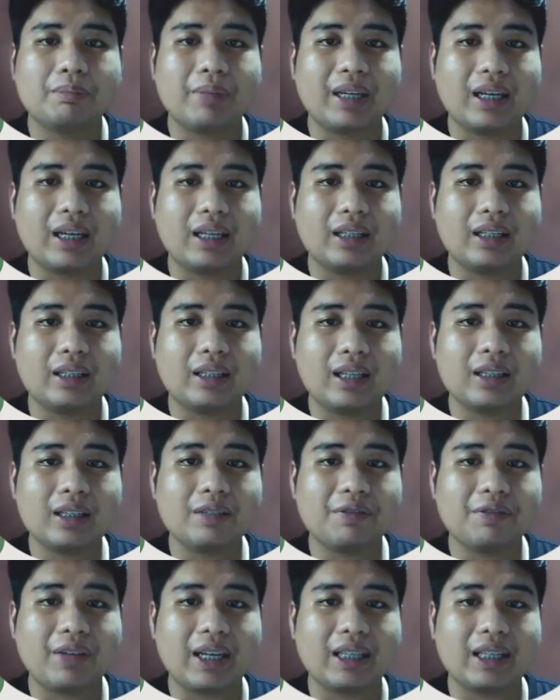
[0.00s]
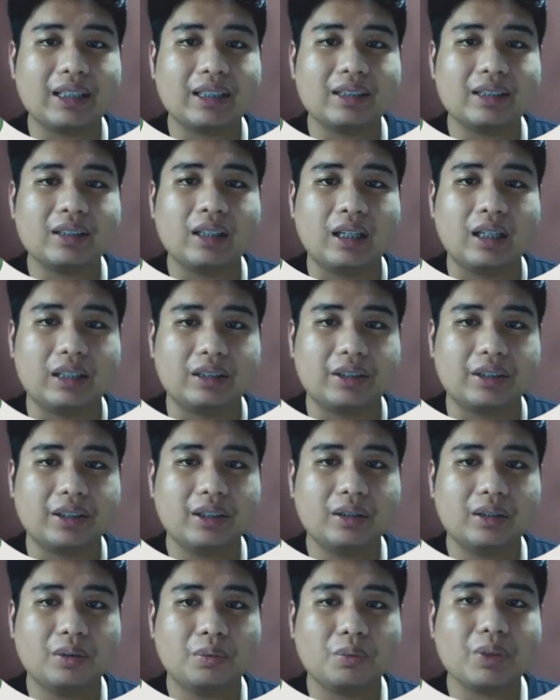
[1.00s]
By identifying this
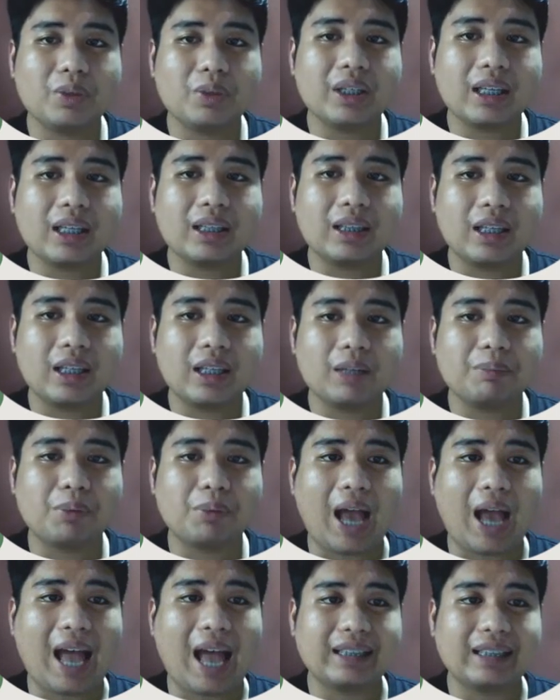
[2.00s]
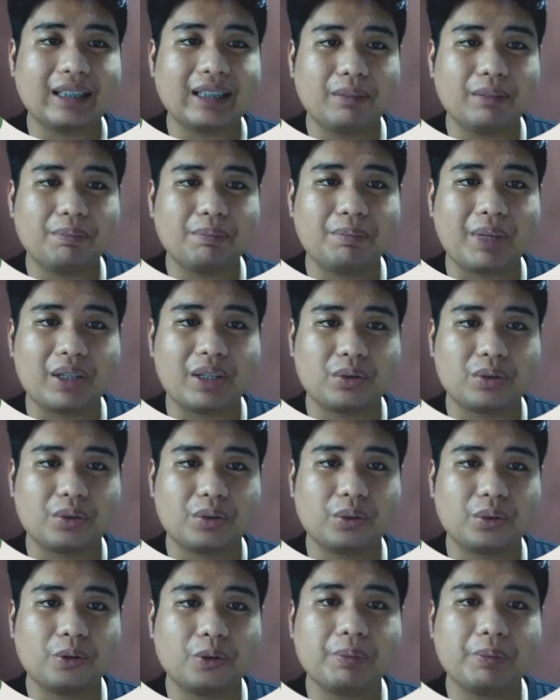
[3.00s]
hazard, we can take proactive
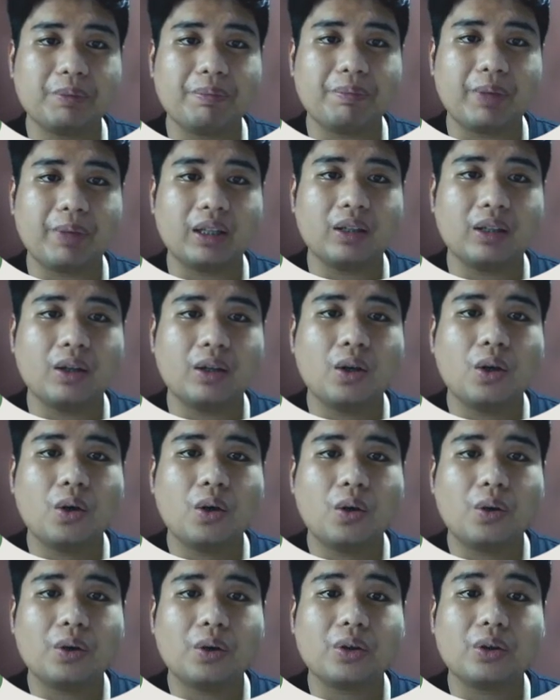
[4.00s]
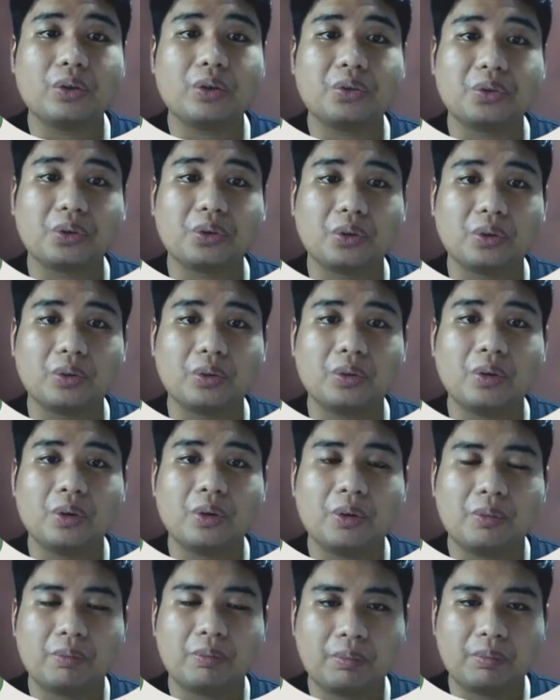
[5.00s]
measure to prevent or control
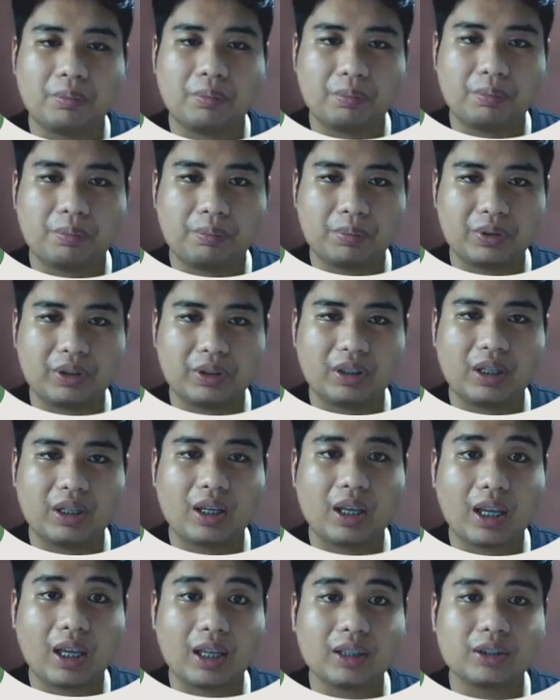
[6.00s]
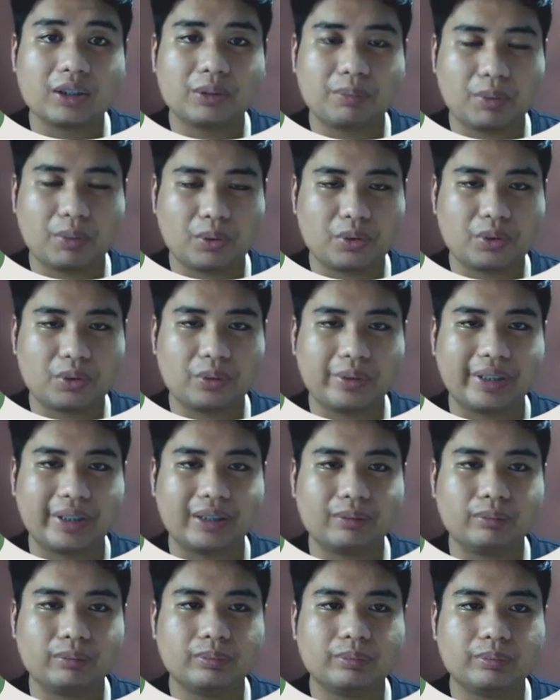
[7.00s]
exposure.